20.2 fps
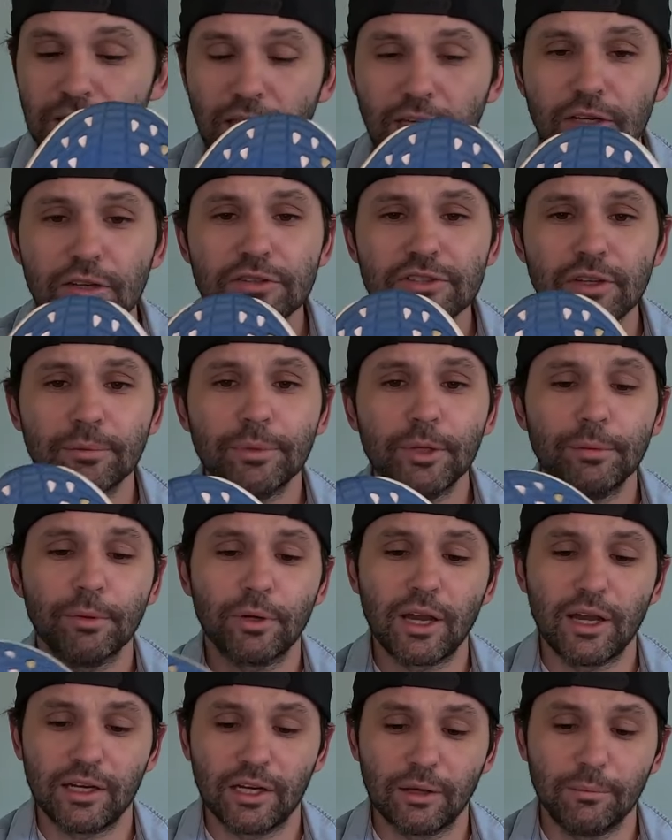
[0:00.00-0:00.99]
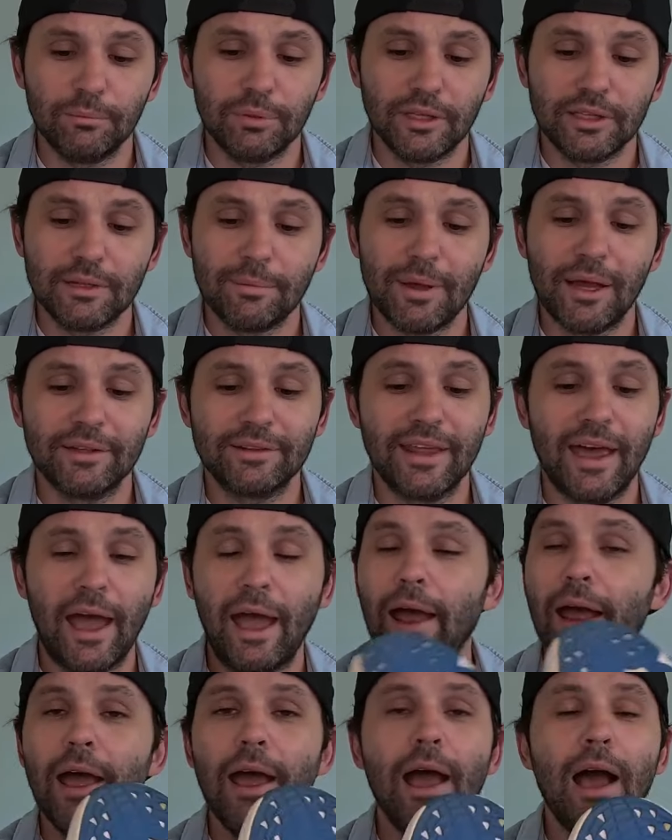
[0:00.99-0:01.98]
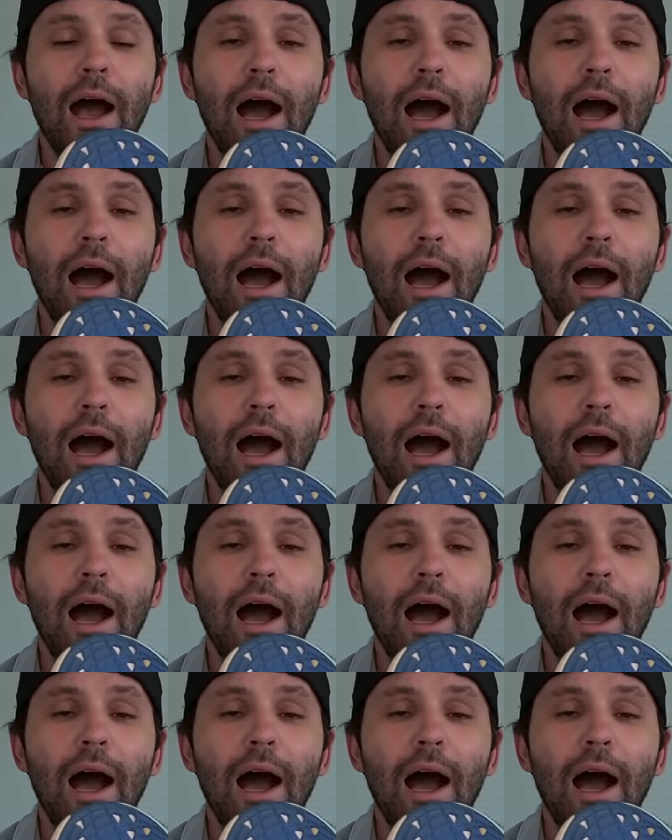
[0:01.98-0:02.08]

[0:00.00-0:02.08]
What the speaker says: I know some people kind of complain about that,